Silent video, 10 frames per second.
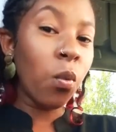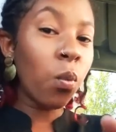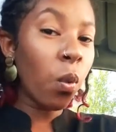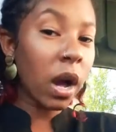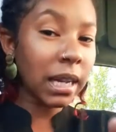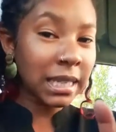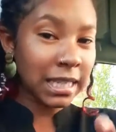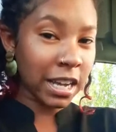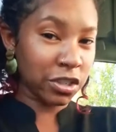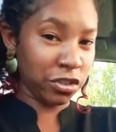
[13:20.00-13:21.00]
What is
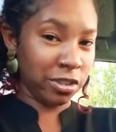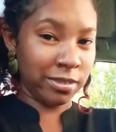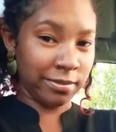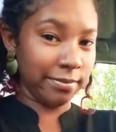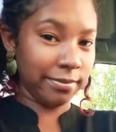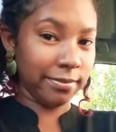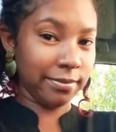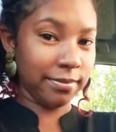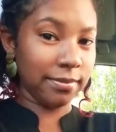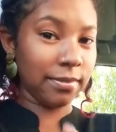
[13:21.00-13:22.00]
estrogen?
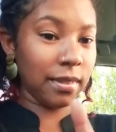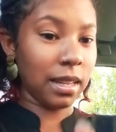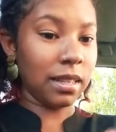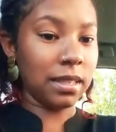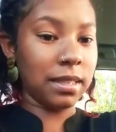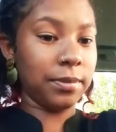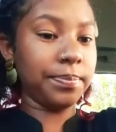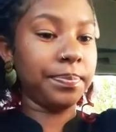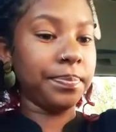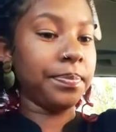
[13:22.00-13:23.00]
Let's see.
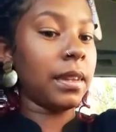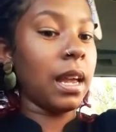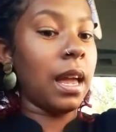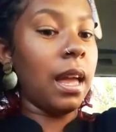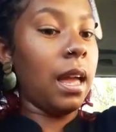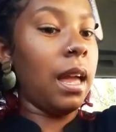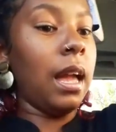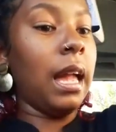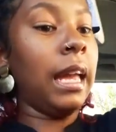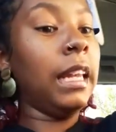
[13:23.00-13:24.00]

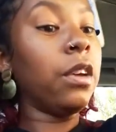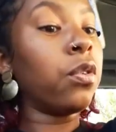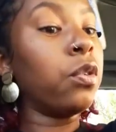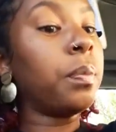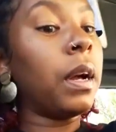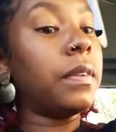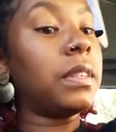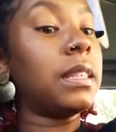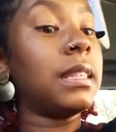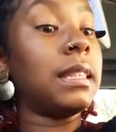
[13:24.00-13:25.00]
Any group of
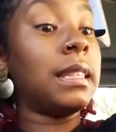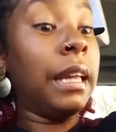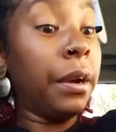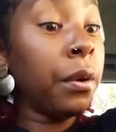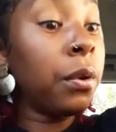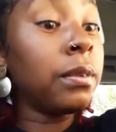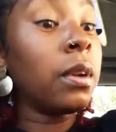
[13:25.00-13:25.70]
steroid